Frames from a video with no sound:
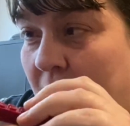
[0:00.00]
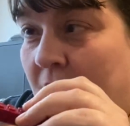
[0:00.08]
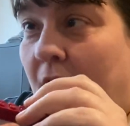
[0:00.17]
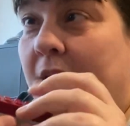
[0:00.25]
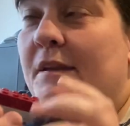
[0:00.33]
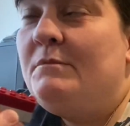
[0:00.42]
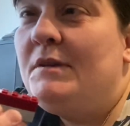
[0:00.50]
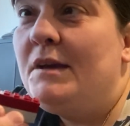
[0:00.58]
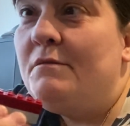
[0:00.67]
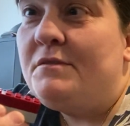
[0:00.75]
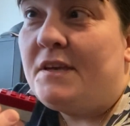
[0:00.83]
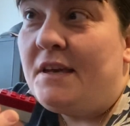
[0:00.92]
And in
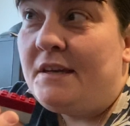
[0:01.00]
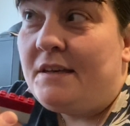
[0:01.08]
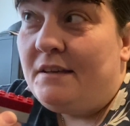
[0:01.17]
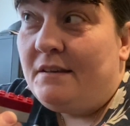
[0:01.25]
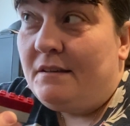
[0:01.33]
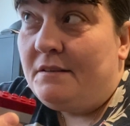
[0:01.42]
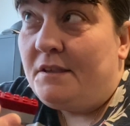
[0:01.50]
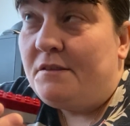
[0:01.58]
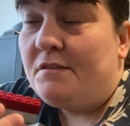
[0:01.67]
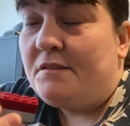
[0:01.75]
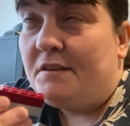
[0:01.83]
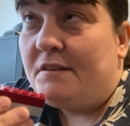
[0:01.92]
music,
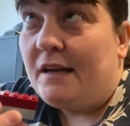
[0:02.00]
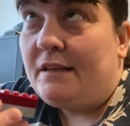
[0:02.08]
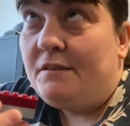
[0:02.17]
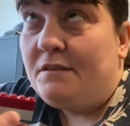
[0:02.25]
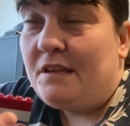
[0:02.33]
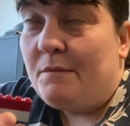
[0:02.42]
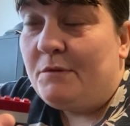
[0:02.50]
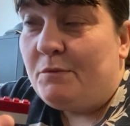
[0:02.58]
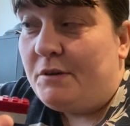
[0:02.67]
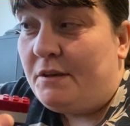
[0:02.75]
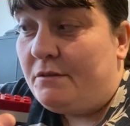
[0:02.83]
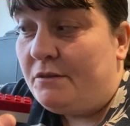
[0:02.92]
this is exactly the same as
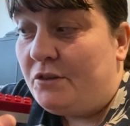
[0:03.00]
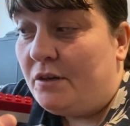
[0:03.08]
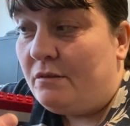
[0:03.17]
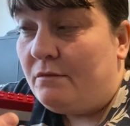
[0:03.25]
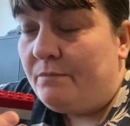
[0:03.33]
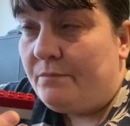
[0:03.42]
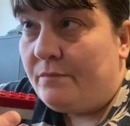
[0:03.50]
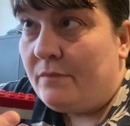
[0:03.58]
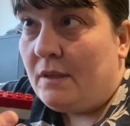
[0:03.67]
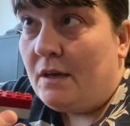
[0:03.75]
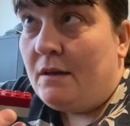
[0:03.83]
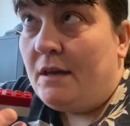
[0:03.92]
what you can do.
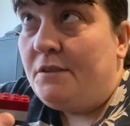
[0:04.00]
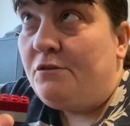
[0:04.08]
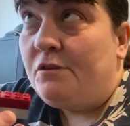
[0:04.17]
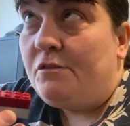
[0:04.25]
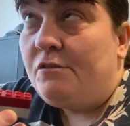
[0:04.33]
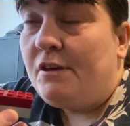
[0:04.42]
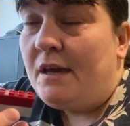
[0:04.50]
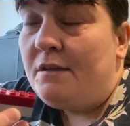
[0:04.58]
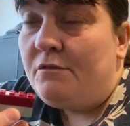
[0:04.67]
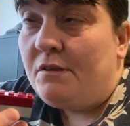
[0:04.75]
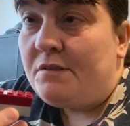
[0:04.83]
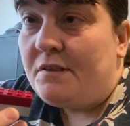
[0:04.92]
It just
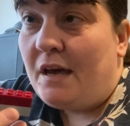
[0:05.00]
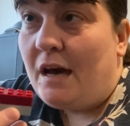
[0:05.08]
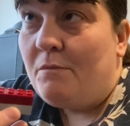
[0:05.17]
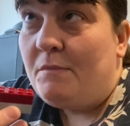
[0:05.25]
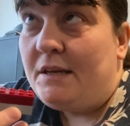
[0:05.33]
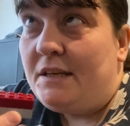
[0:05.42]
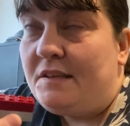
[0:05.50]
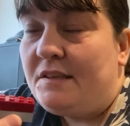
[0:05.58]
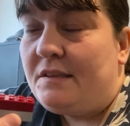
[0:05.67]
changes how the